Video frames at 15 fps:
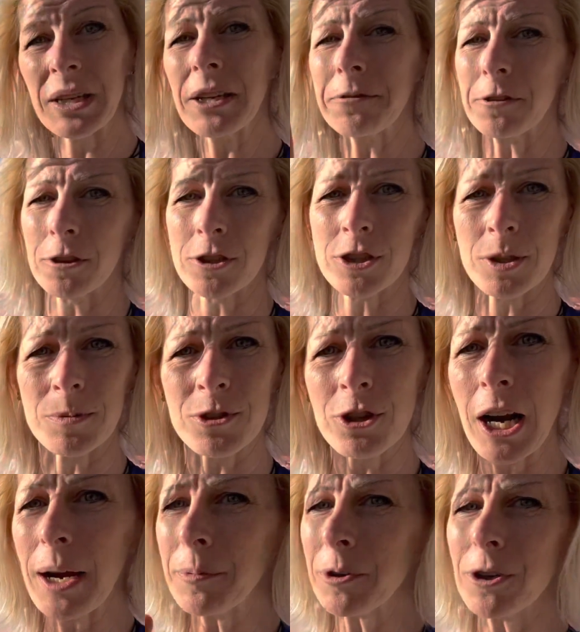if you're a
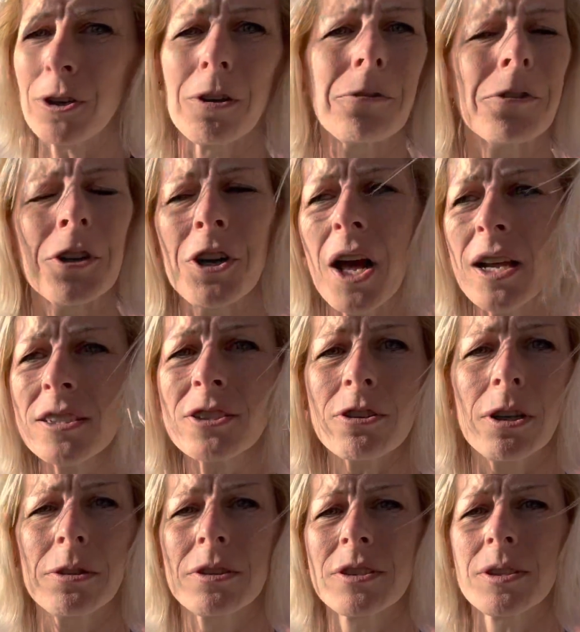subscriber or if you're not
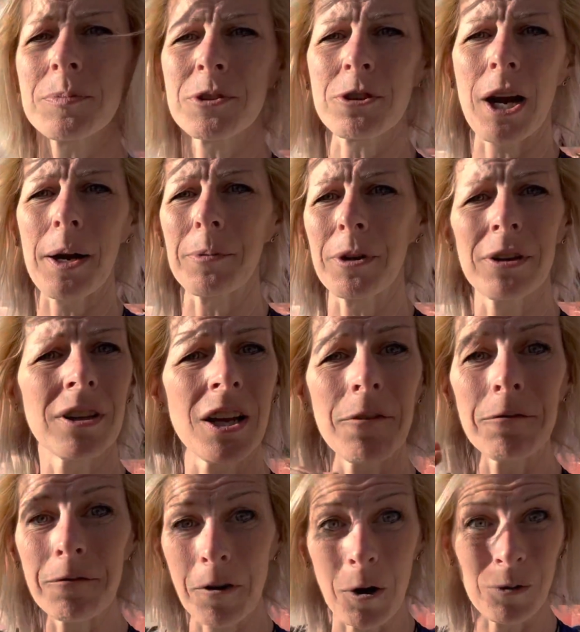a subscriber,
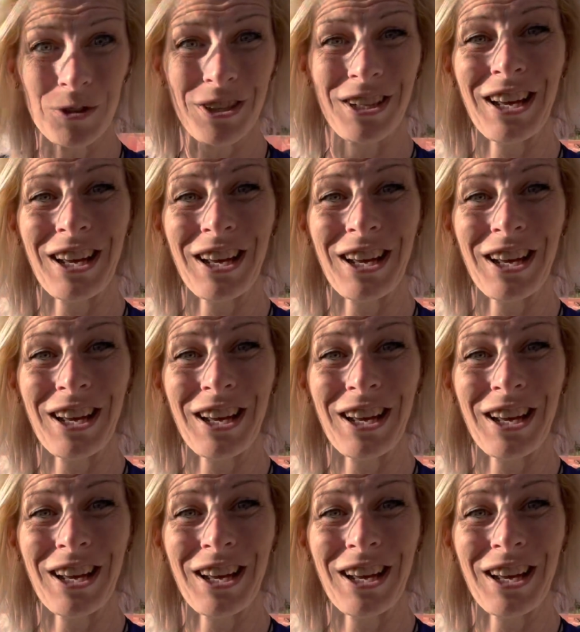vote.